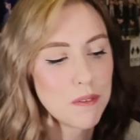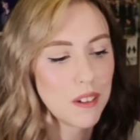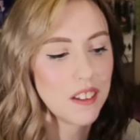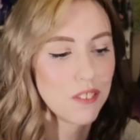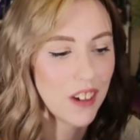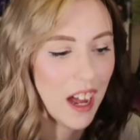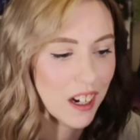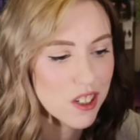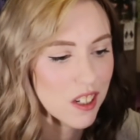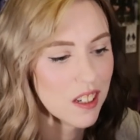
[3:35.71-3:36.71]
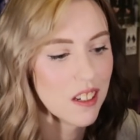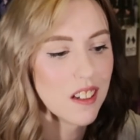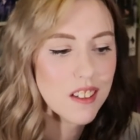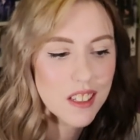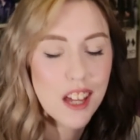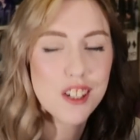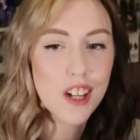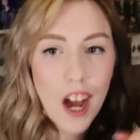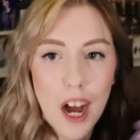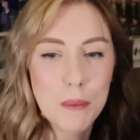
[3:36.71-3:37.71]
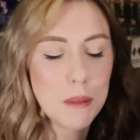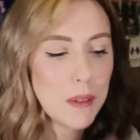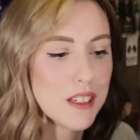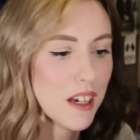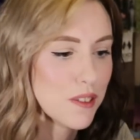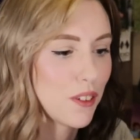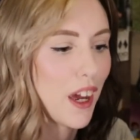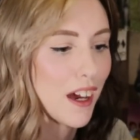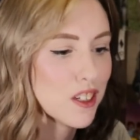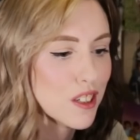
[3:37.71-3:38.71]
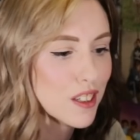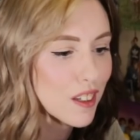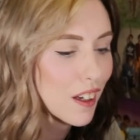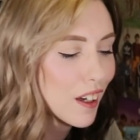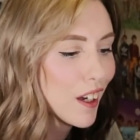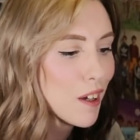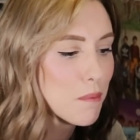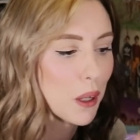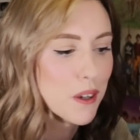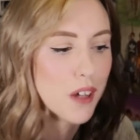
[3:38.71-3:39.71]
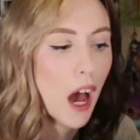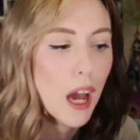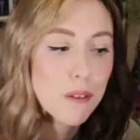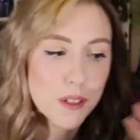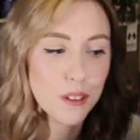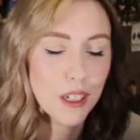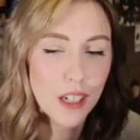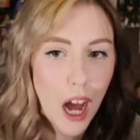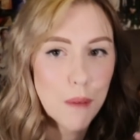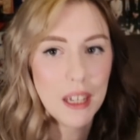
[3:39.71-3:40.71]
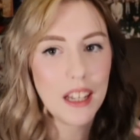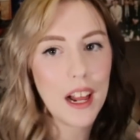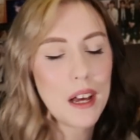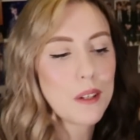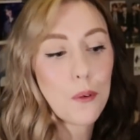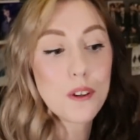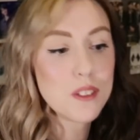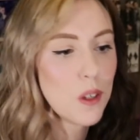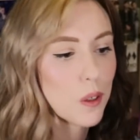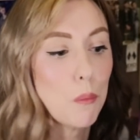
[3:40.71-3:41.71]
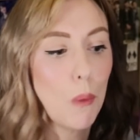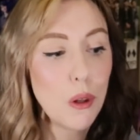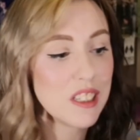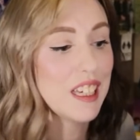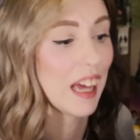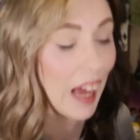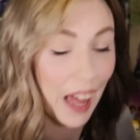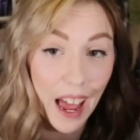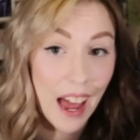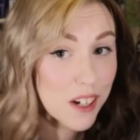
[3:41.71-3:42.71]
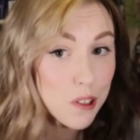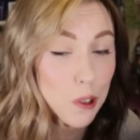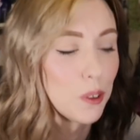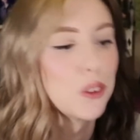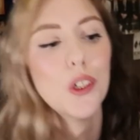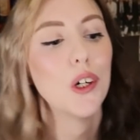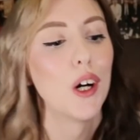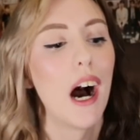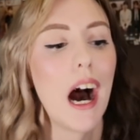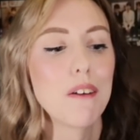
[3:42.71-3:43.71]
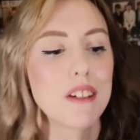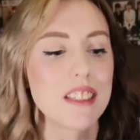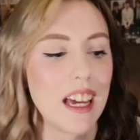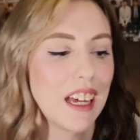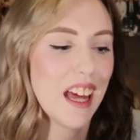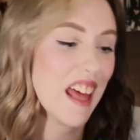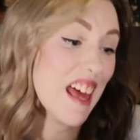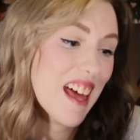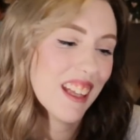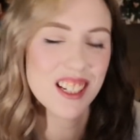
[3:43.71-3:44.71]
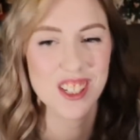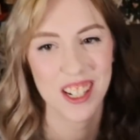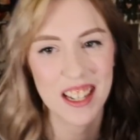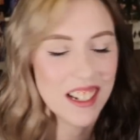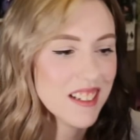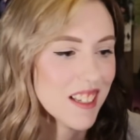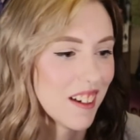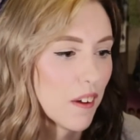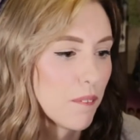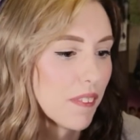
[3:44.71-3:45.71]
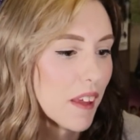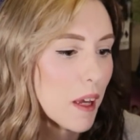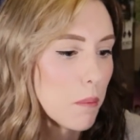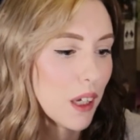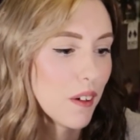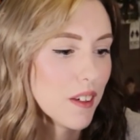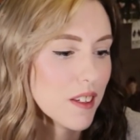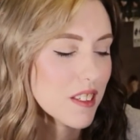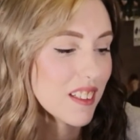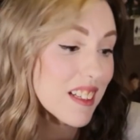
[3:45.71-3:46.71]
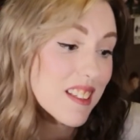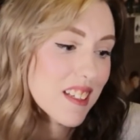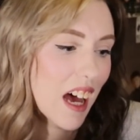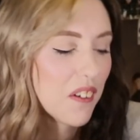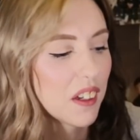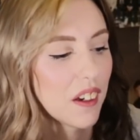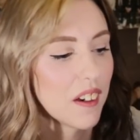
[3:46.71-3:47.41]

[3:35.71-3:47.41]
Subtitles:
MV Reaction / Army BTS Reaction, because I was only an Army and I was not a multi at all. I was like, hey, let's check out EXO because let's see how it